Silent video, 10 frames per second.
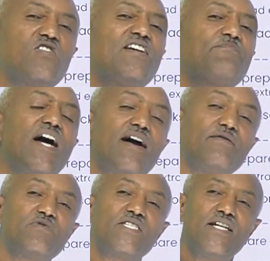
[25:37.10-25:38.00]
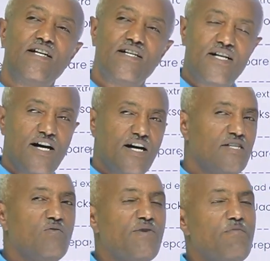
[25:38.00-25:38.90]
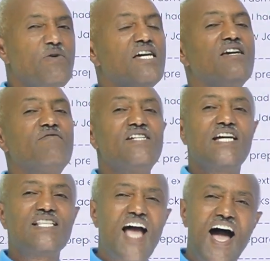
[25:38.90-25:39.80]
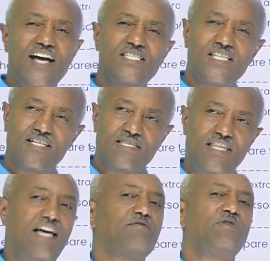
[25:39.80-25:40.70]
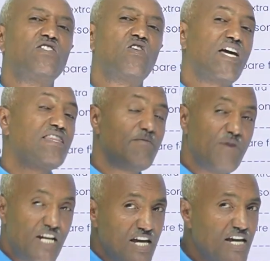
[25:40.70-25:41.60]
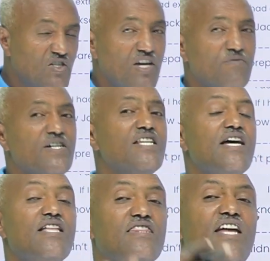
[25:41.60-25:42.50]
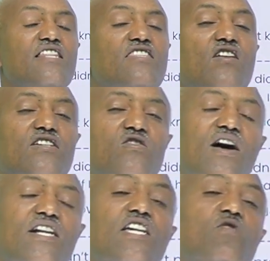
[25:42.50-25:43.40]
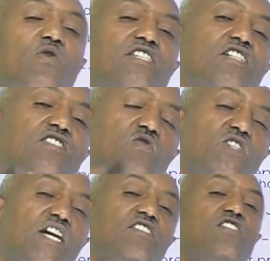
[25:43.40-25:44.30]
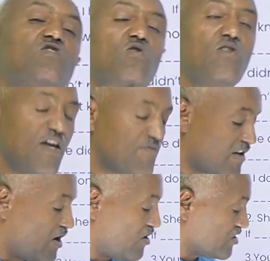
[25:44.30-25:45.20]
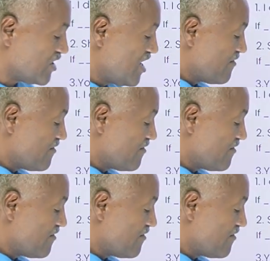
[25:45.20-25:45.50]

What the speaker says: sometimes you may be given a task. That means, okay, the meaning is given, then you are requested to change into if clause.